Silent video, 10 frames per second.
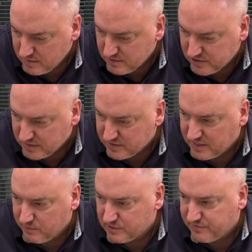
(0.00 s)
She didn't say
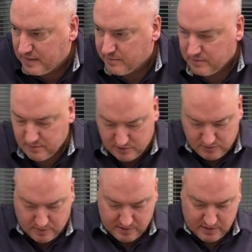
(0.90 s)
which flour to use,
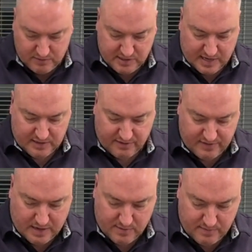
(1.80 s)
so I'm going to use the atta
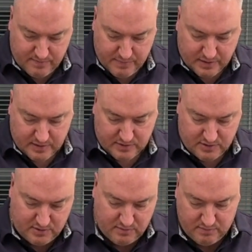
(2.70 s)
flour
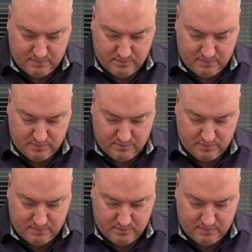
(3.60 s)
because